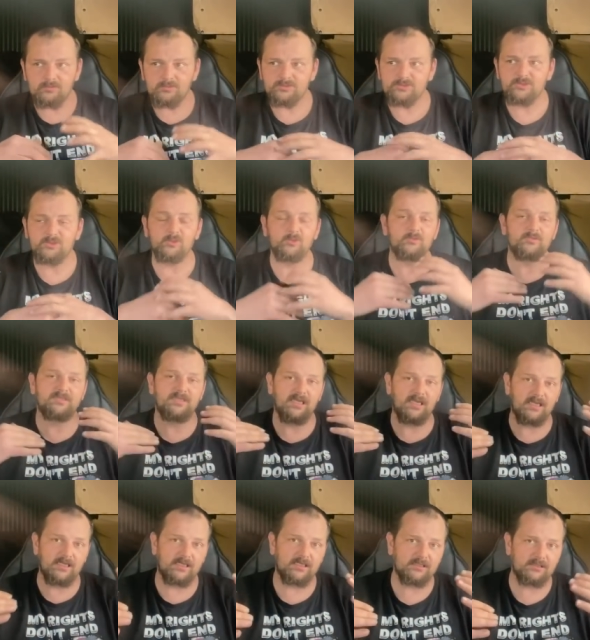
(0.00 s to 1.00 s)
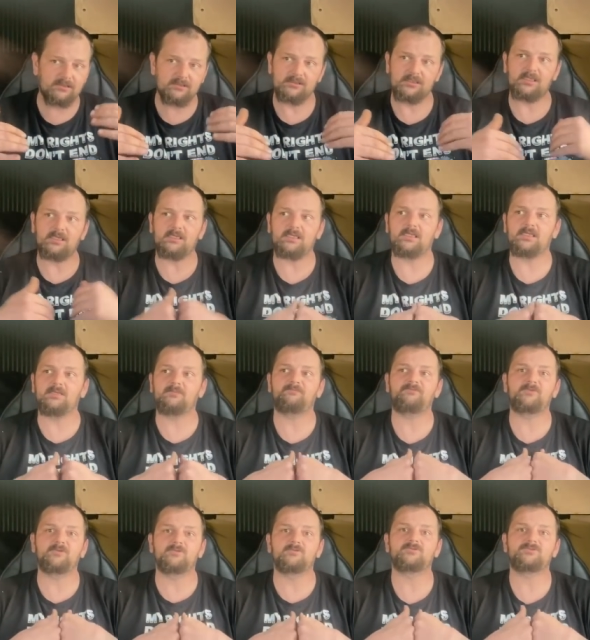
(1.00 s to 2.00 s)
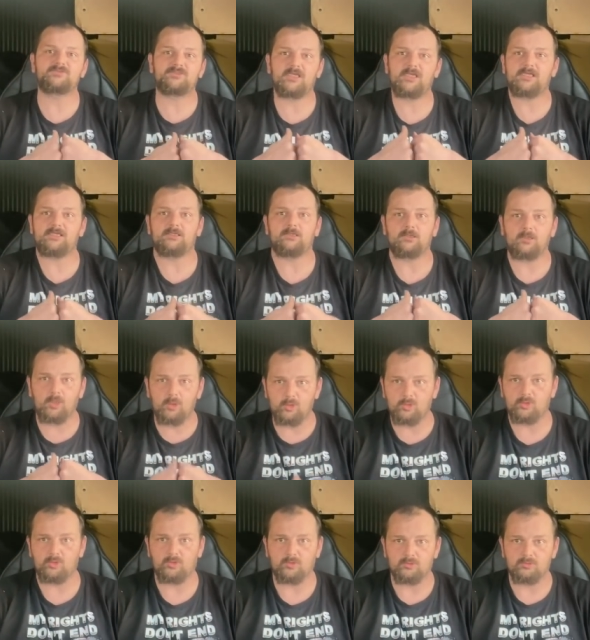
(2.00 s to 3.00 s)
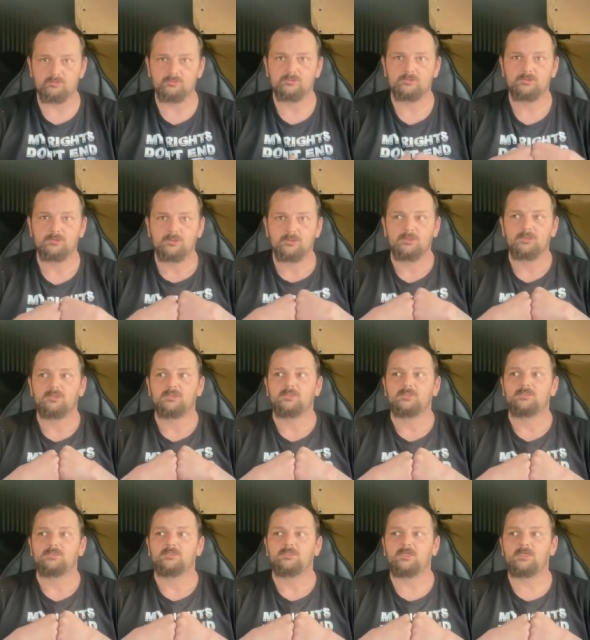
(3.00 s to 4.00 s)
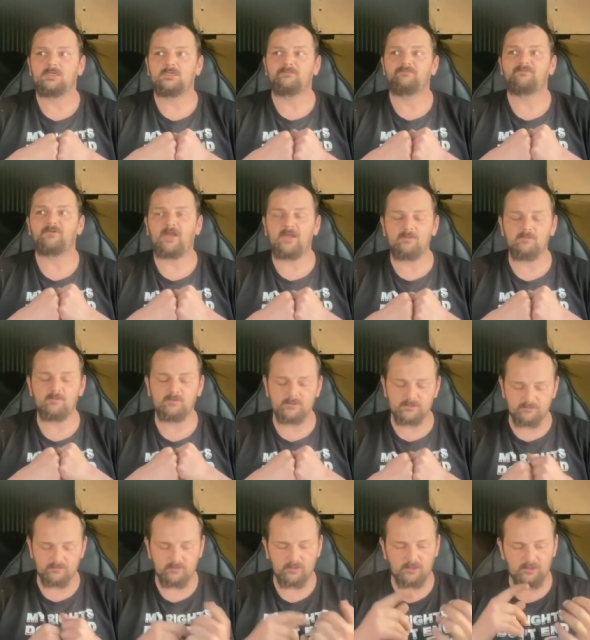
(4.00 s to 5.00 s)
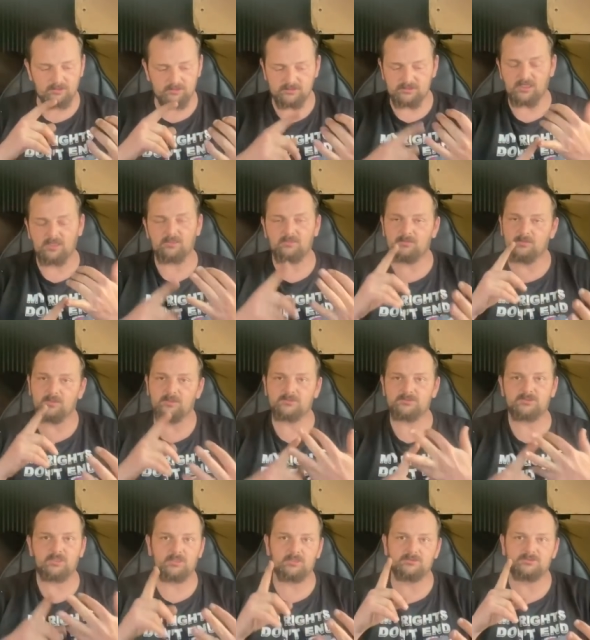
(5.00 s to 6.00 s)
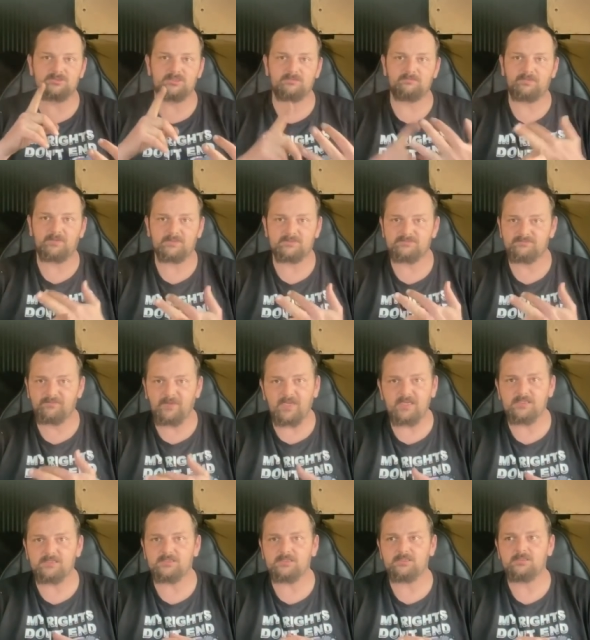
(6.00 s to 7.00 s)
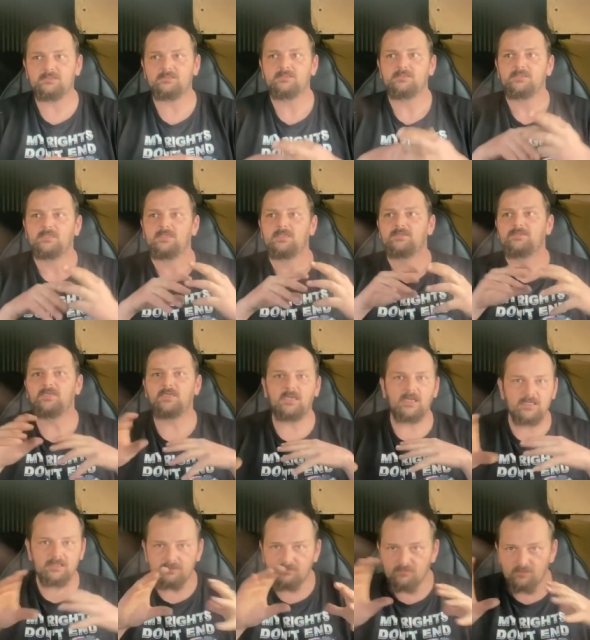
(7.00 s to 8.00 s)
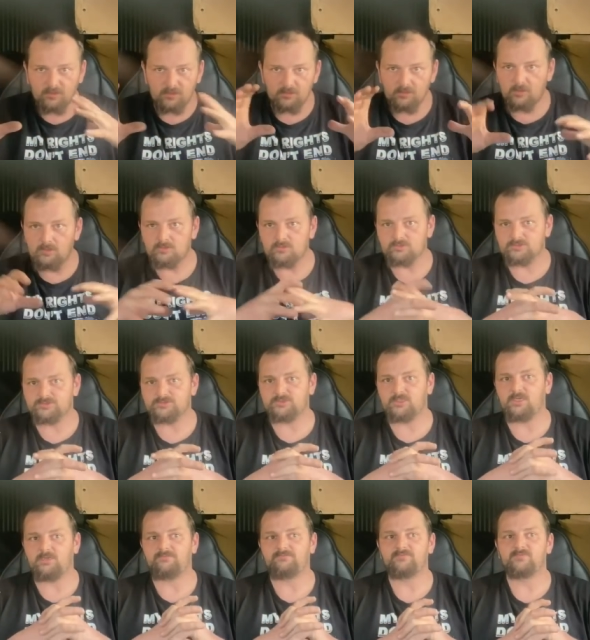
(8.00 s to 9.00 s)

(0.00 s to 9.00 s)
You can if you stay local. Like if I want to run Delaware, Jersey, Pennsylvania, then I can run local stuff.